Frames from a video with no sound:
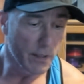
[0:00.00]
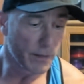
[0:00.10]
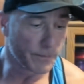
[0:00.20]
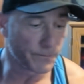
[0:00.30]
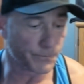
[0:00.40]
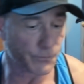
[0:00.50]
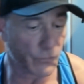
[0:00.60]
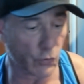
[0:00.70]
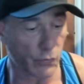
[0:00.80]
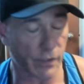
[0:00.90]

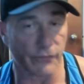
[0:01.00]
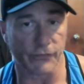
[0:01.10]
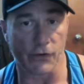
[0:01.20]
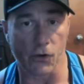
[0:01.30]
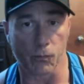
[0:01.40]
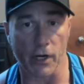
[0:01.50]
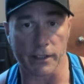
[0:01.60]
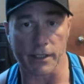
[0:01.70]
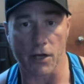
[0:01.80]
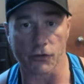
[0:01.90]
You can still break
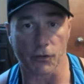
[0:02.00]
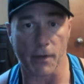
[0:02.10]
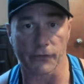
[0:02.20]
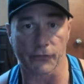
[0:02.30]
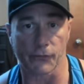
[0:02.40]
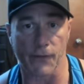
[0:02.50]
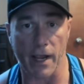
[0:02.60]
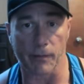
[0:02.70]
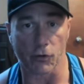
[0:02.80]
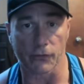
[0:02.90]
down your muscle
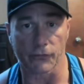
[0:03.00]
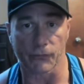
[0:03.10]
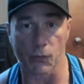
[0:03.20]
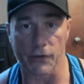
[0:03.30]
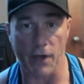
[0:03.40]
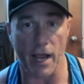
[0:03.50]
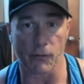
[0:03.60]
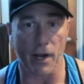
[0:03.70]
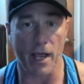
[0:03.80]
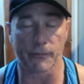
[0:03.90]
fibers with high
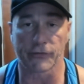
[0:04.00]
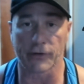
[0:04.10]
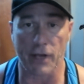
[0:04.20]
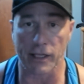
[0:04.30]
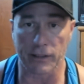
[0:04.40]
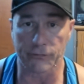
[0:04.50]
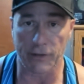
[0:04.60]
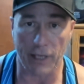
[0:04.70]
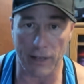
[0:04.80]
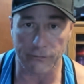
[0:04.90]
reps and not lifting
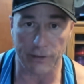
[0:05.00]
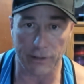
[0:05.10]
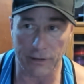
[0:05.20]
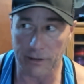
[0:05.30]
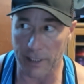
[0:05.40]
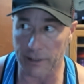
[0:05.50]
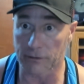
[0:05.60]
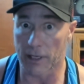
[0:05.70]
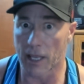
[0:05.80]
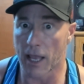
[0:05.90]
heavy. Like
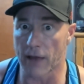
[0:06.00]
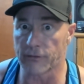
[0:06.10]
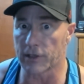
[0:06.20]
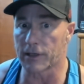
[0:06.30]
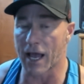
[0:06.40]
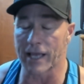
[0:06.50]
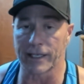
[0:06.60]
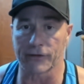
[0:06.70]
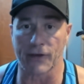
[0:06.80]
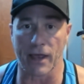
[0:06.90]
heavy, I
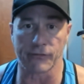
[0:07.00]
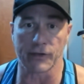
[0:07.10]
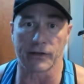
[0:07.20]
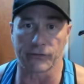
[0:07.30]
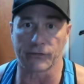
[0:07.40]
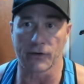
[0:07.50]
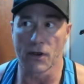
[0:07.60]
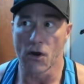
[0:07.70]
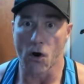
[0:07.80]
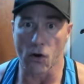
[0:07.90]
guess heavy is
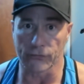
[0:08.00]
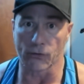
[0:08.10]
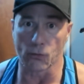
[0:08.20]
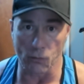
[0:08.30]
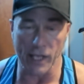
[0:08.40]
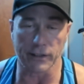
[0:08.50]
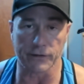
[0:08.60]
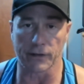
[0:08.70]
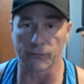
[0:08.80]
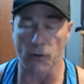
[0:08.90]
also
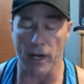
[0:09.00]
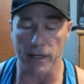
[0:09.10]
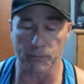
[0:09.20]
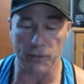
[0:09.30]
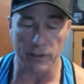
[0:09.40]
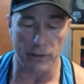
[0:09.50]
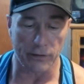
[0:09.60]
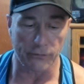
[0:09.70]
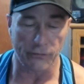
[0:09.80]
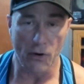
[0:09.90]
relative, right?
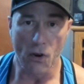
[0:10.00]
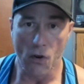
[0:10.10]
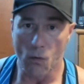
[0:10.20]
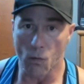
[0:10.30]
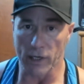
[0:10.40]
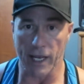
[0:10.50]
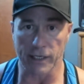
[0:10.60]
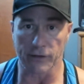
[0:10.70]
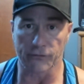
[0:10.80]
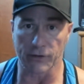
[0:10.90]
Because what I
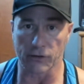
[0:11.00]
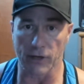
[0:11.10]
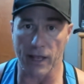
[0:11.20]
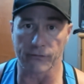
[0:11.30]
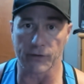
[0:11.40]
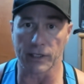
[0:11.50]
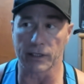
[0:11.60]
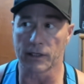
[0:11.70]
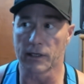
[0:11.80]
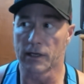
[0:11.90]
consider heavy